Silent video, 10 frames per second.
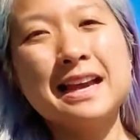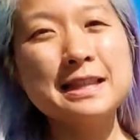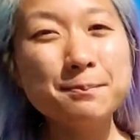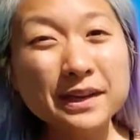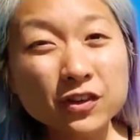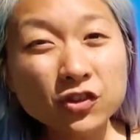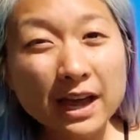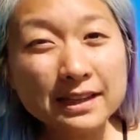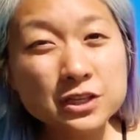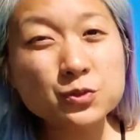And the biggest
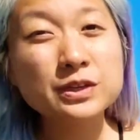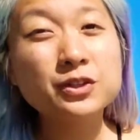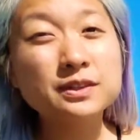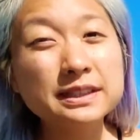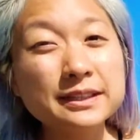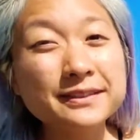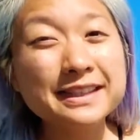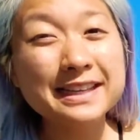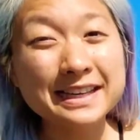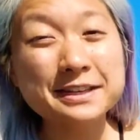challenge when you're
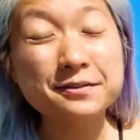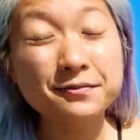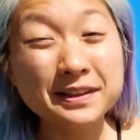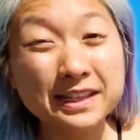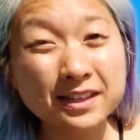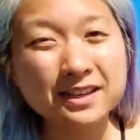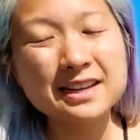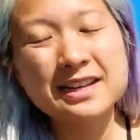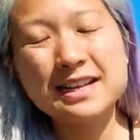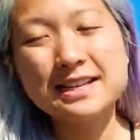living in
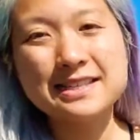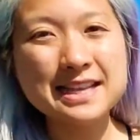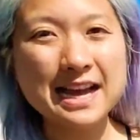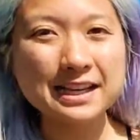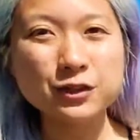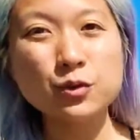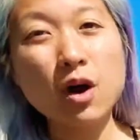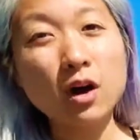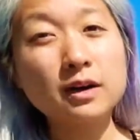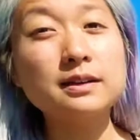fear is that you
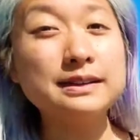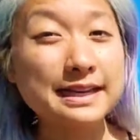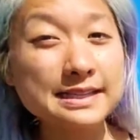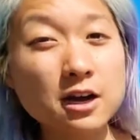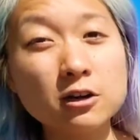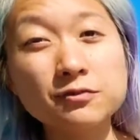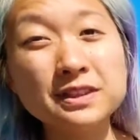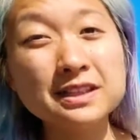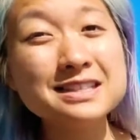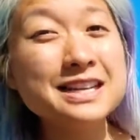are less
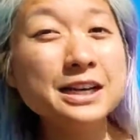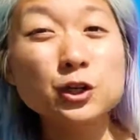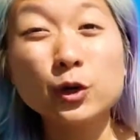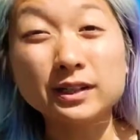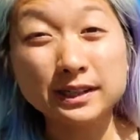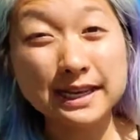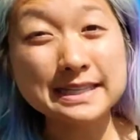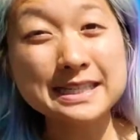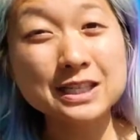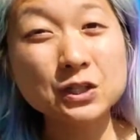confident, you are
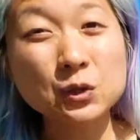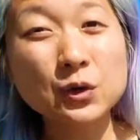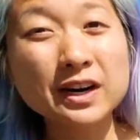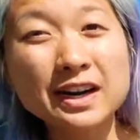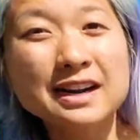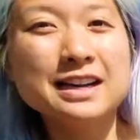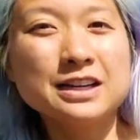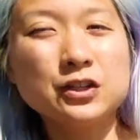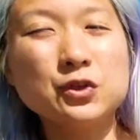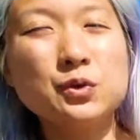less secure,
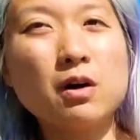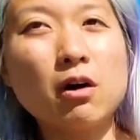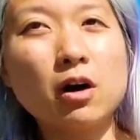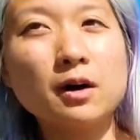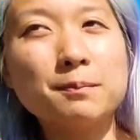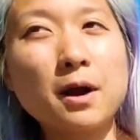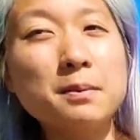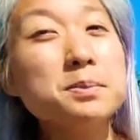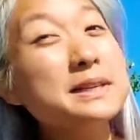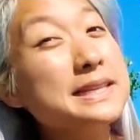you are
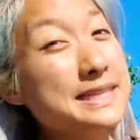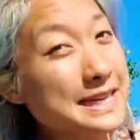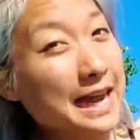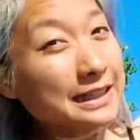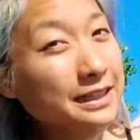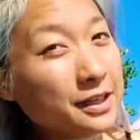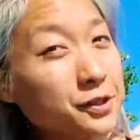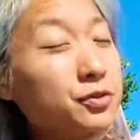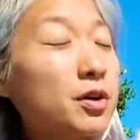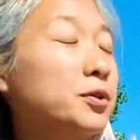probably stagnant in
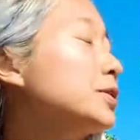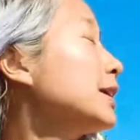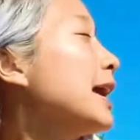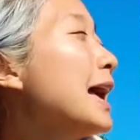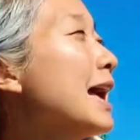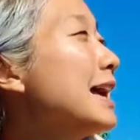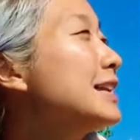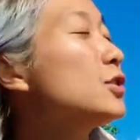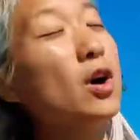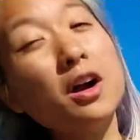your growth,
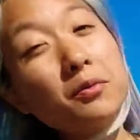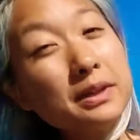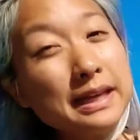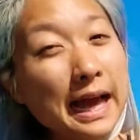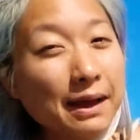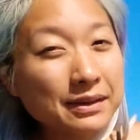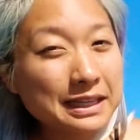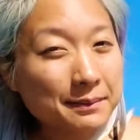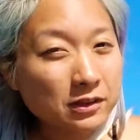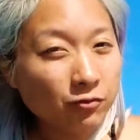and you aren't really
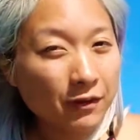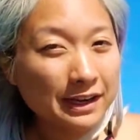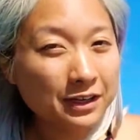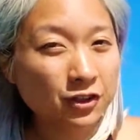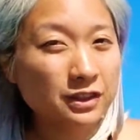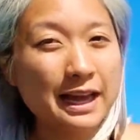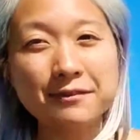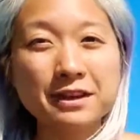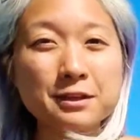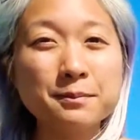having that much fun in your
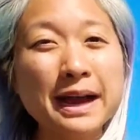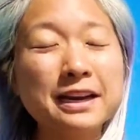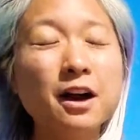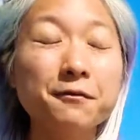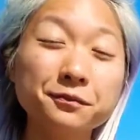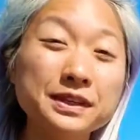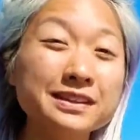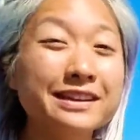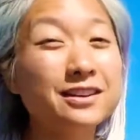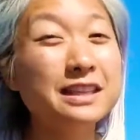life, and you might not
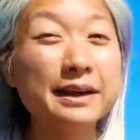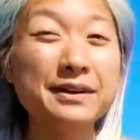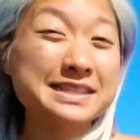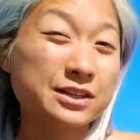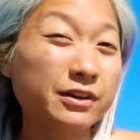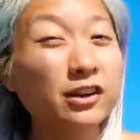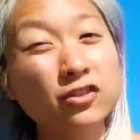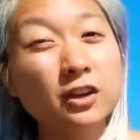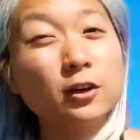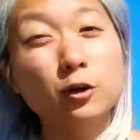feel like your life has
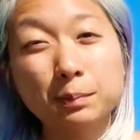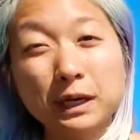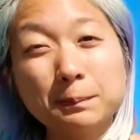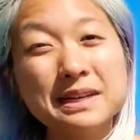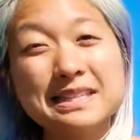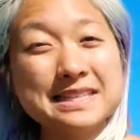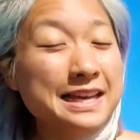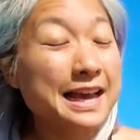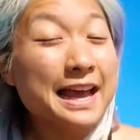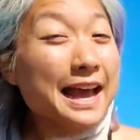direction or purpose,
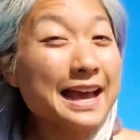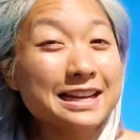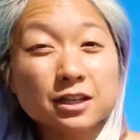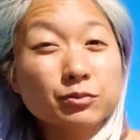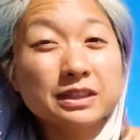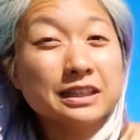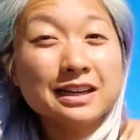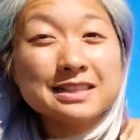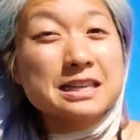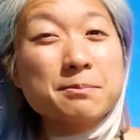and you're really
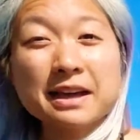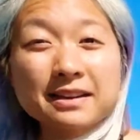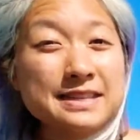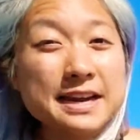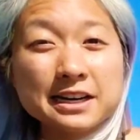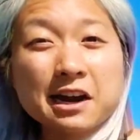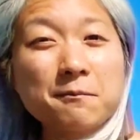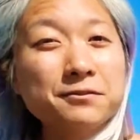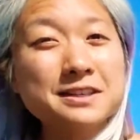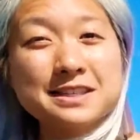not stepping outside your
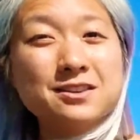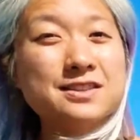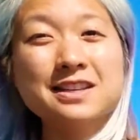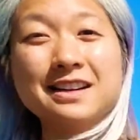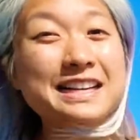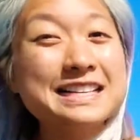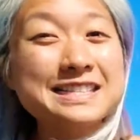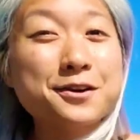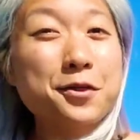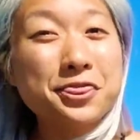comfort zone, so there
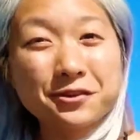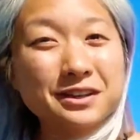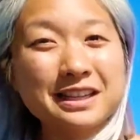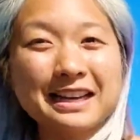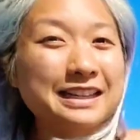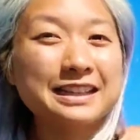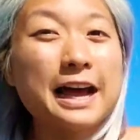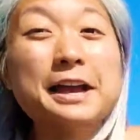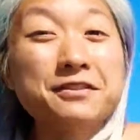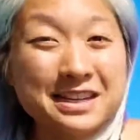is no thrill and
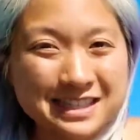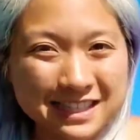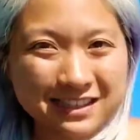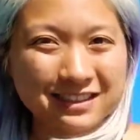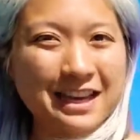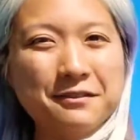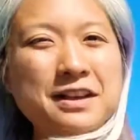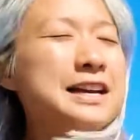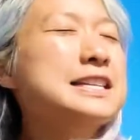aliveness in your life.